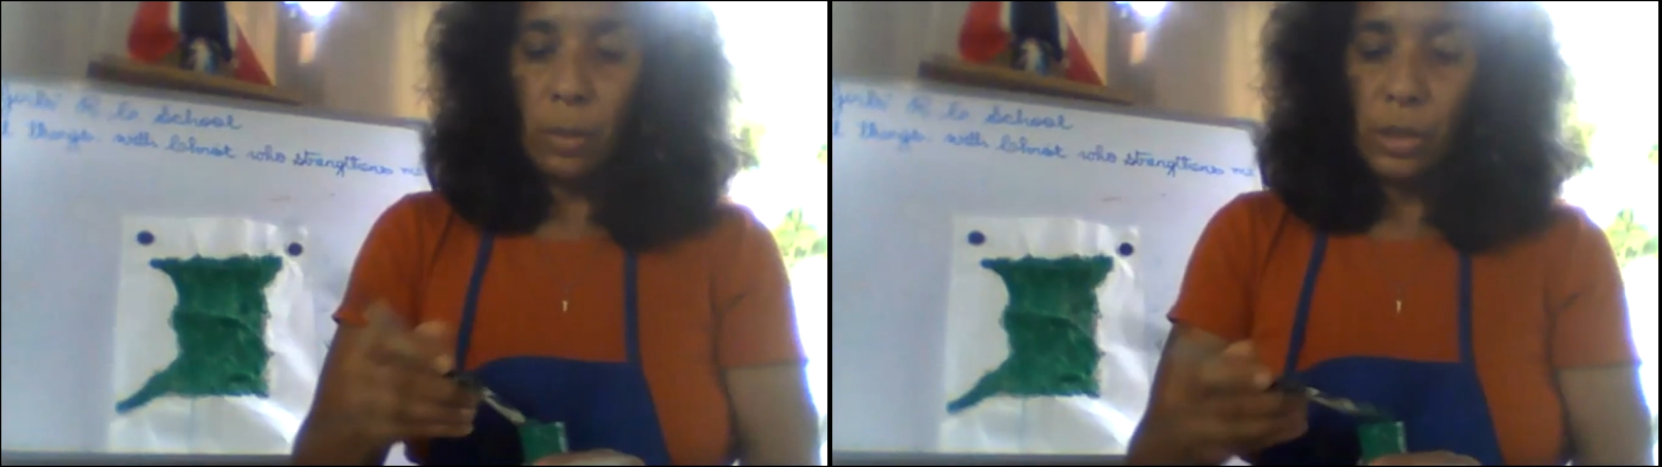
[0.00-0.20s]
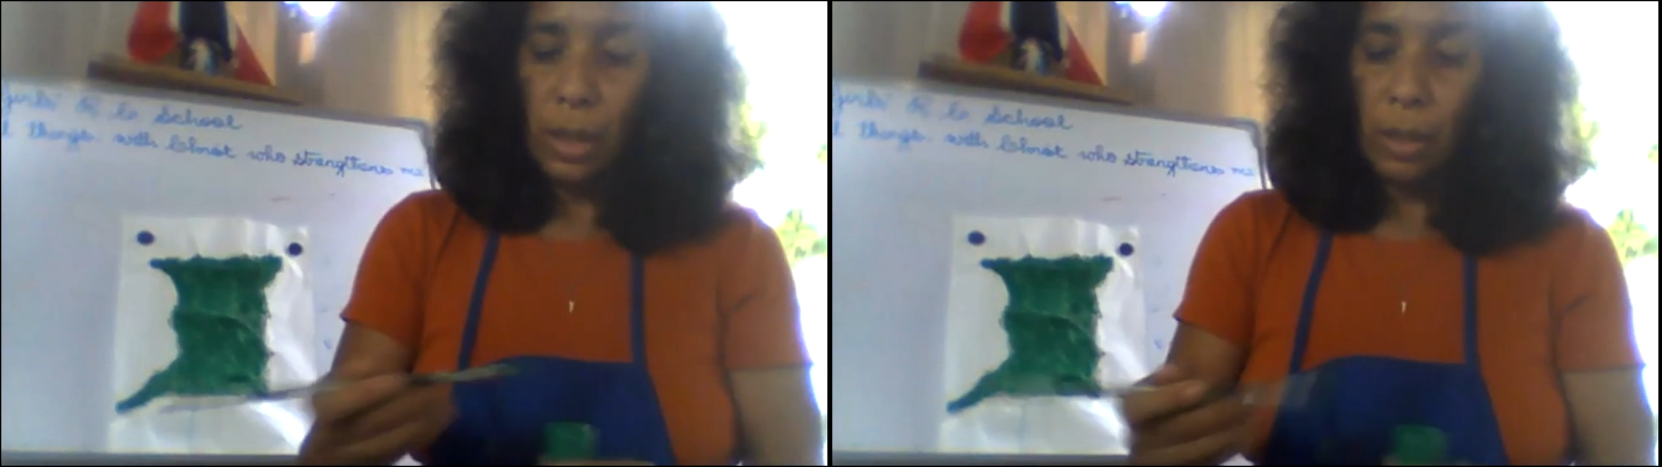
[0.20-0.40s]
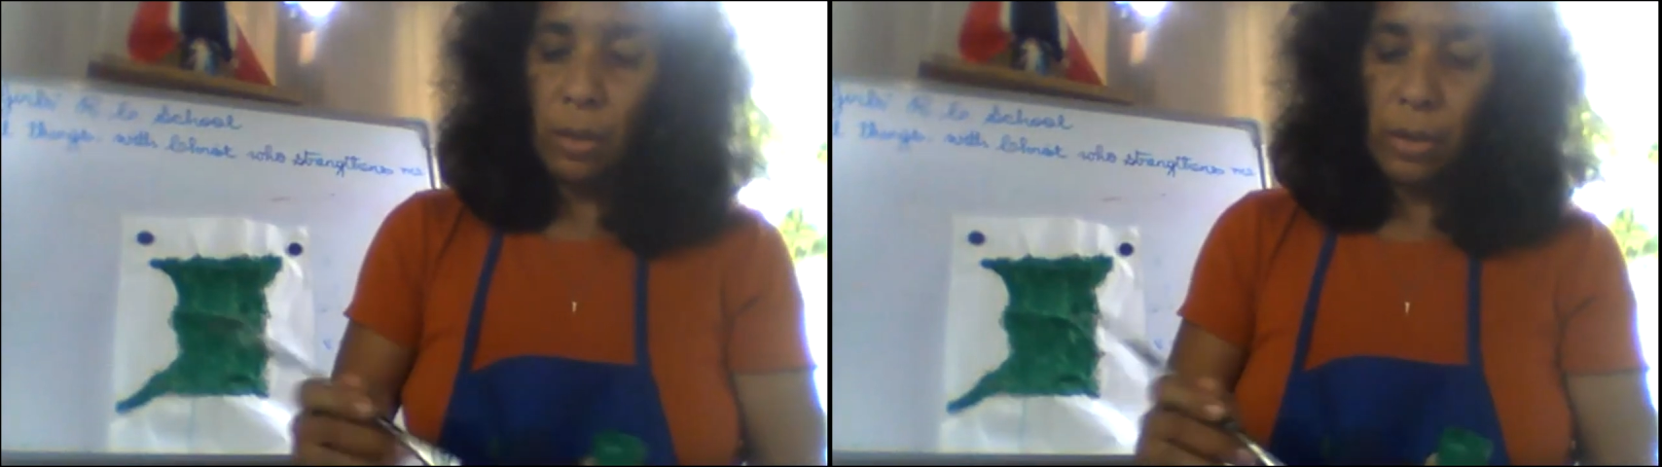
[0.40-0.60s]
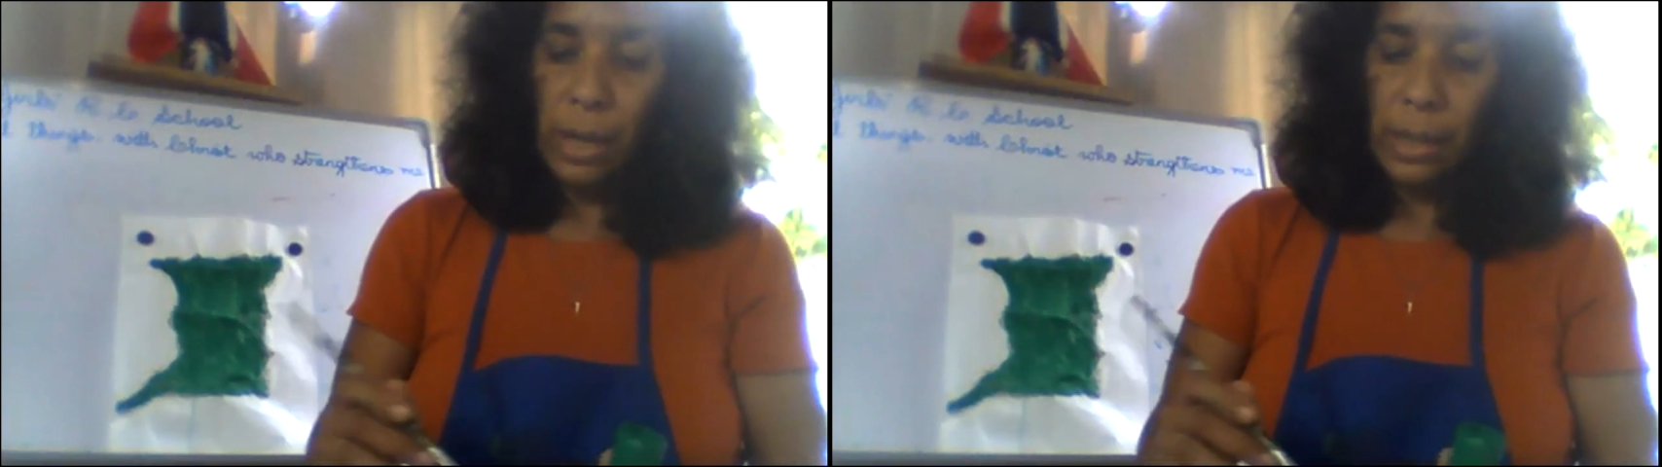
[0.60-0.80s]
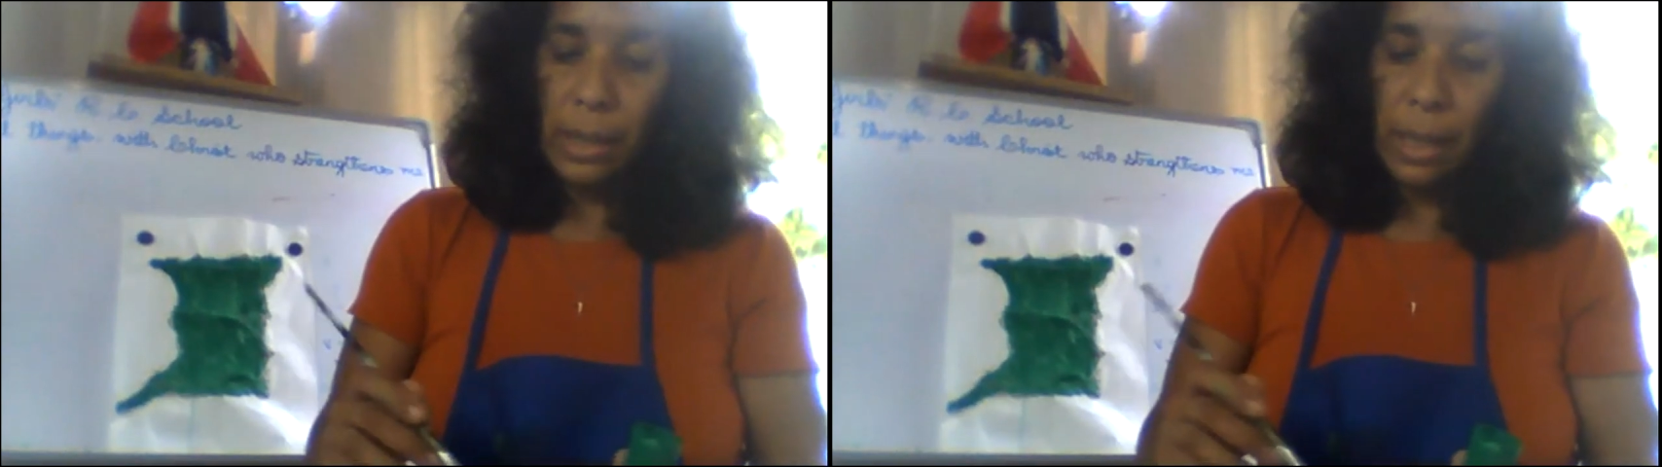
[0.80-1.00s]
which I
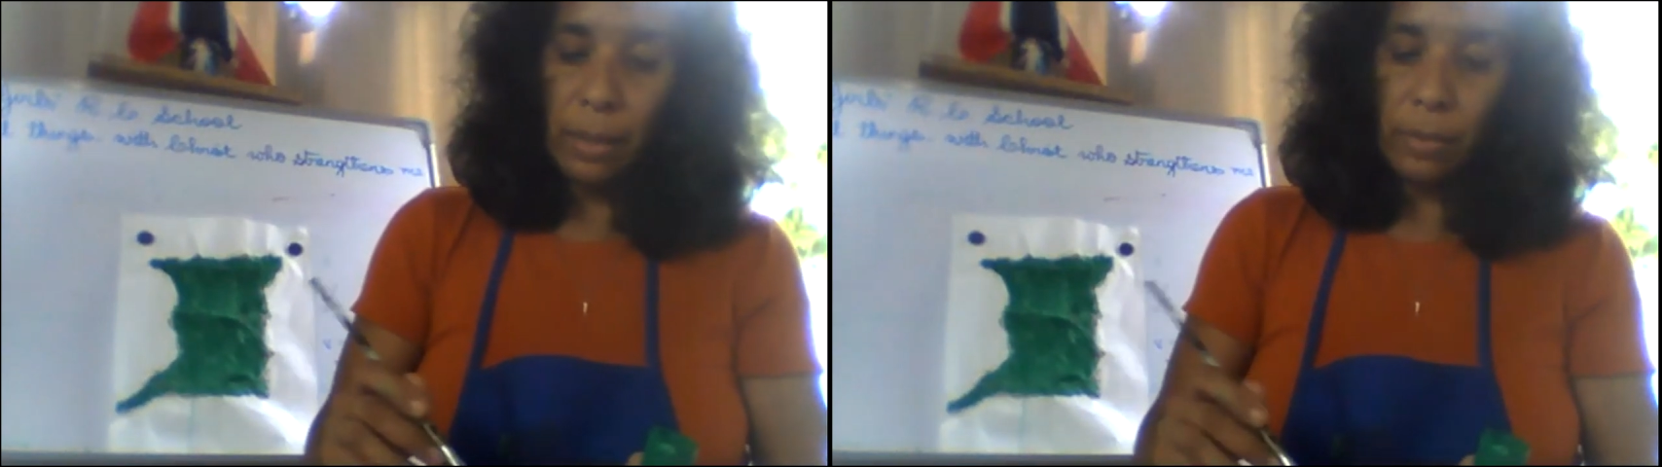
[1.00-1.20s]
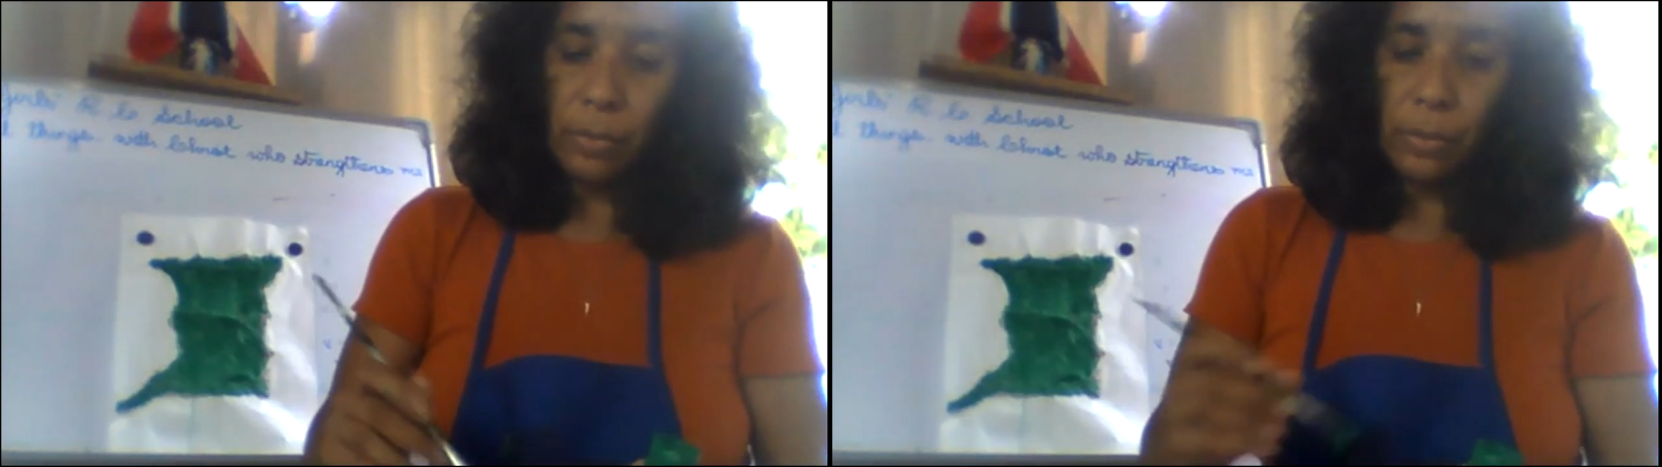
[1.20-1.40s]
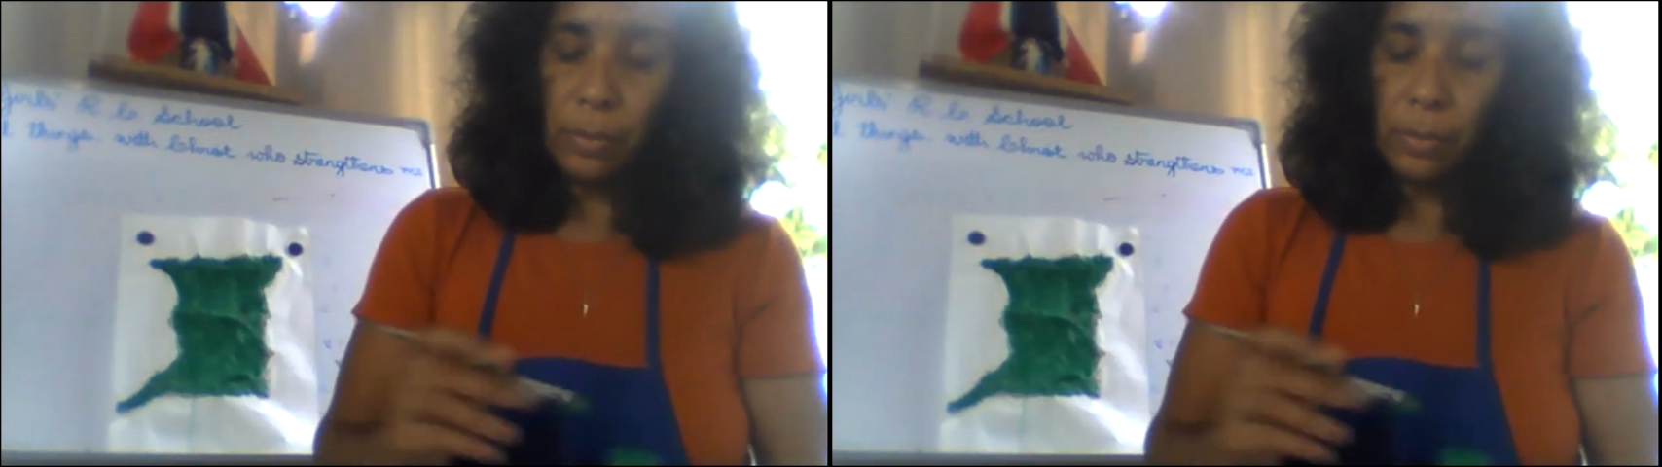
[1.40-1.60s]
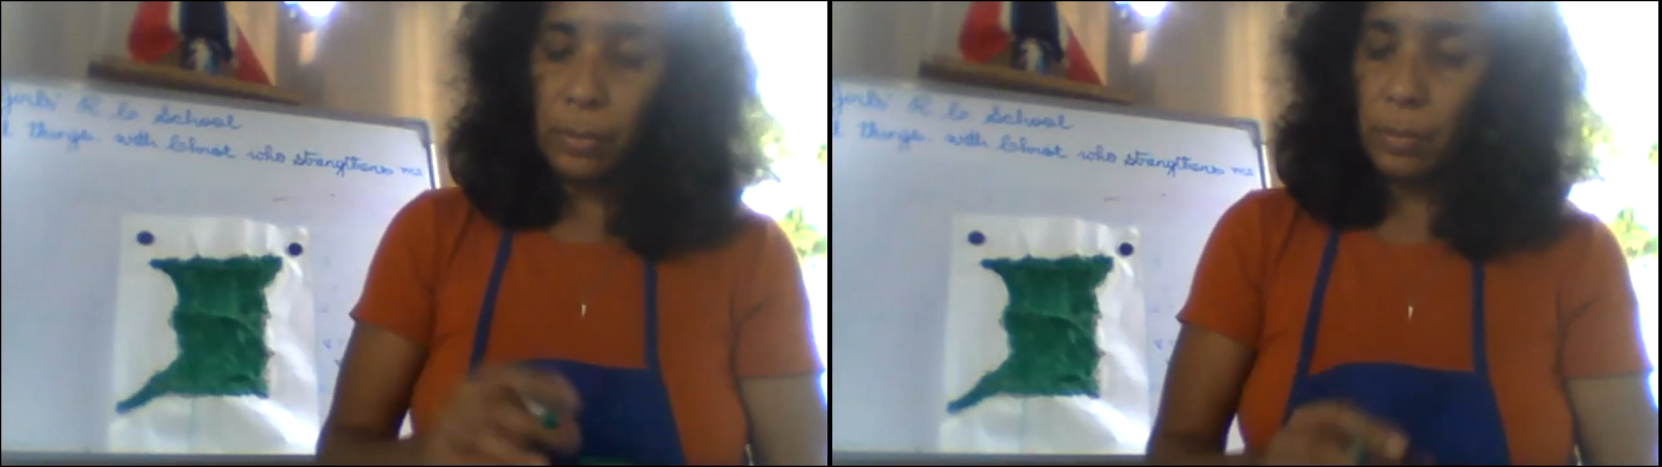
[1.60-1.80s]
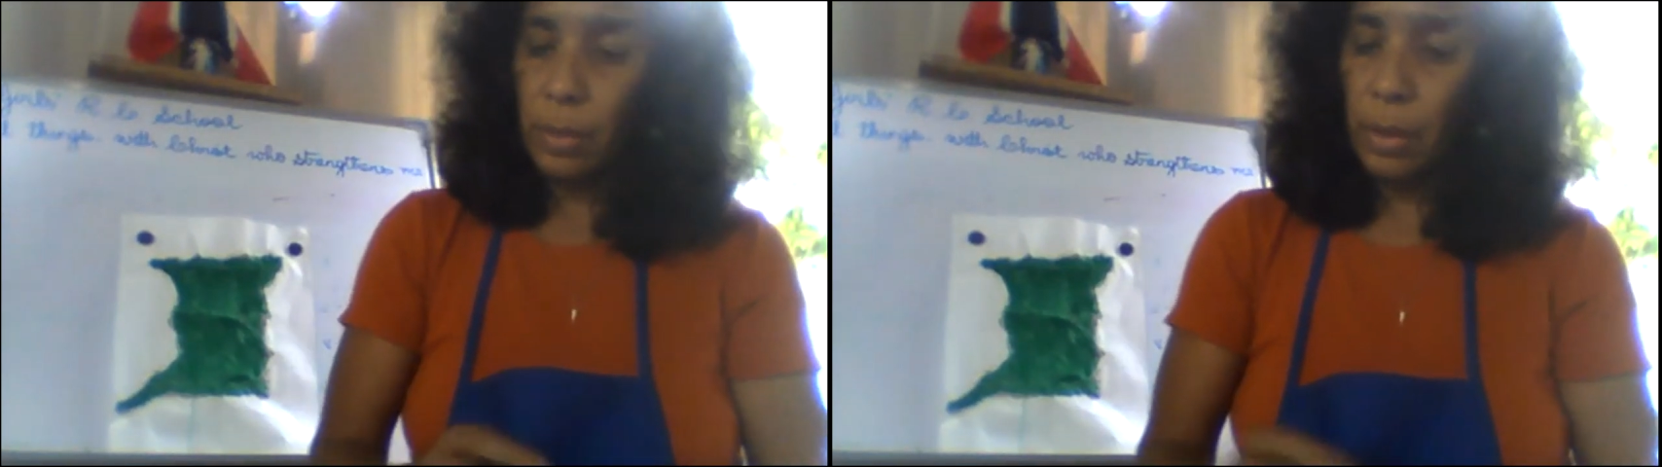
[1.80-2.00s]
already have,
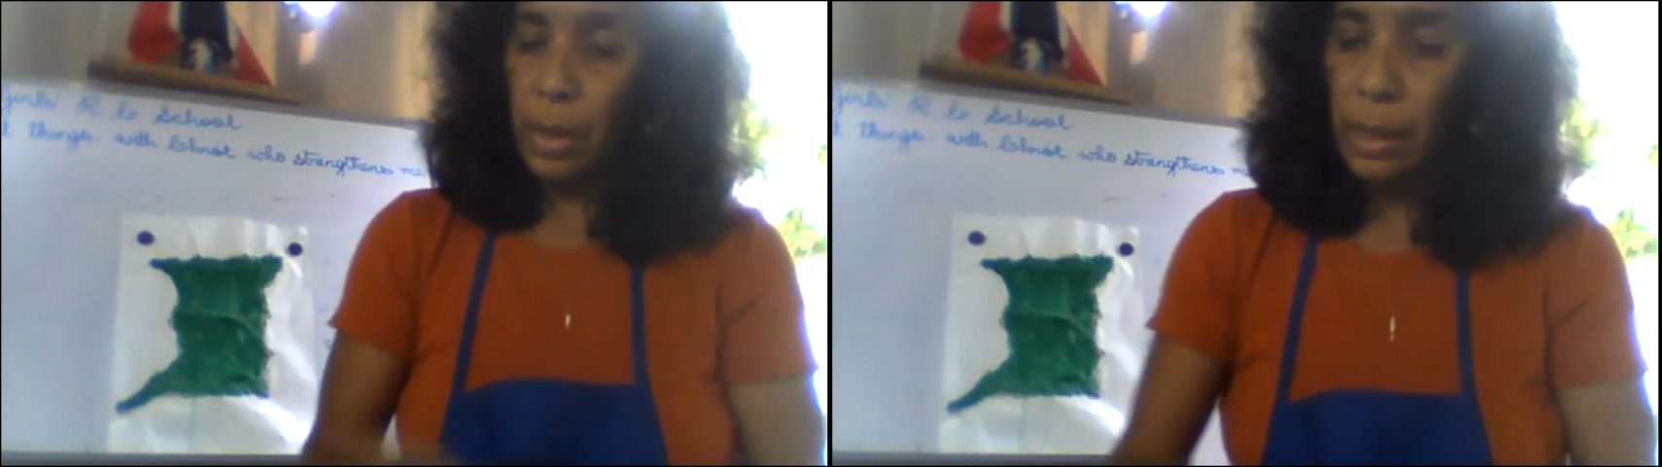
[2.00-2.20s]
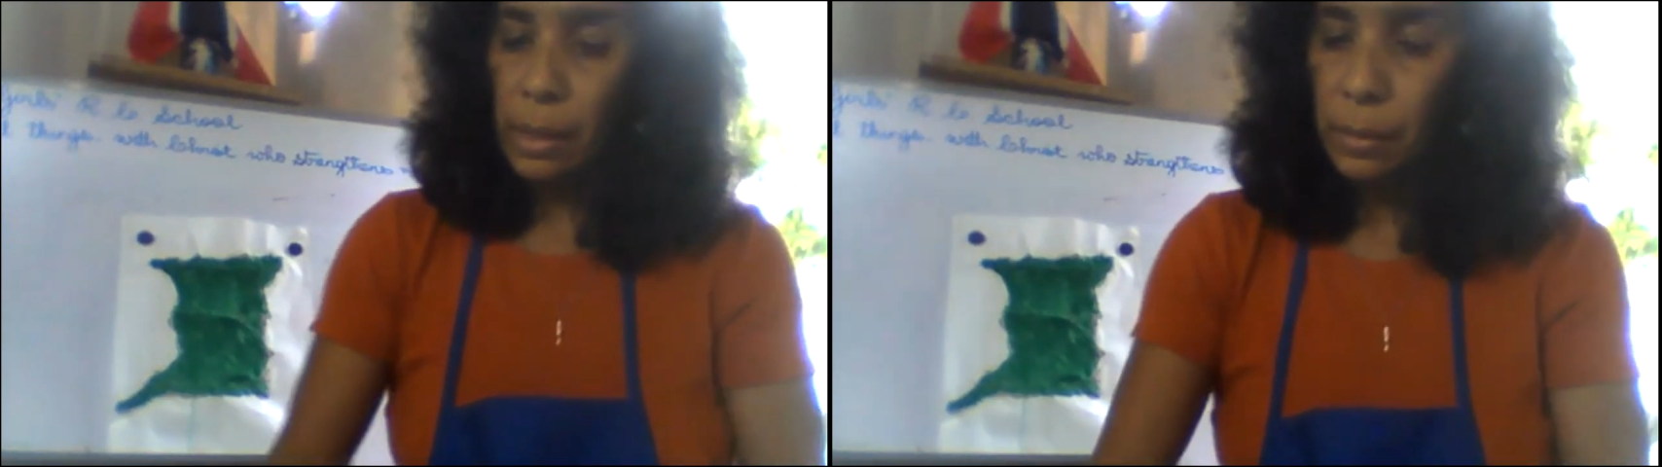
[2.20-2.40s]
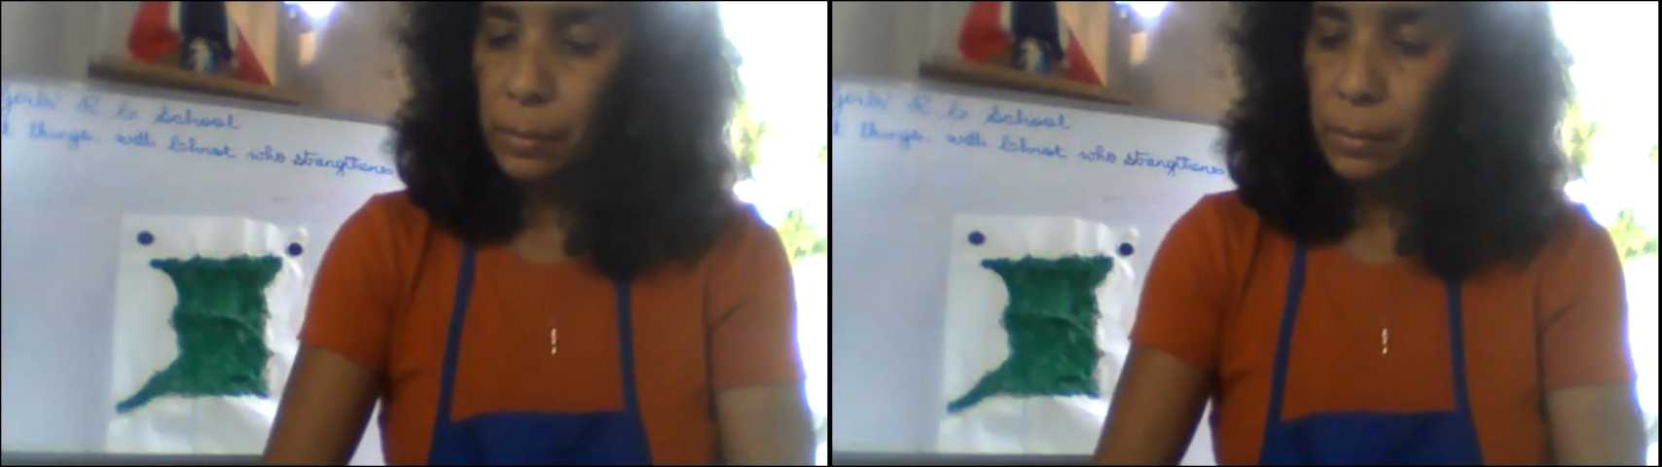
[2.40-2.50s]
right?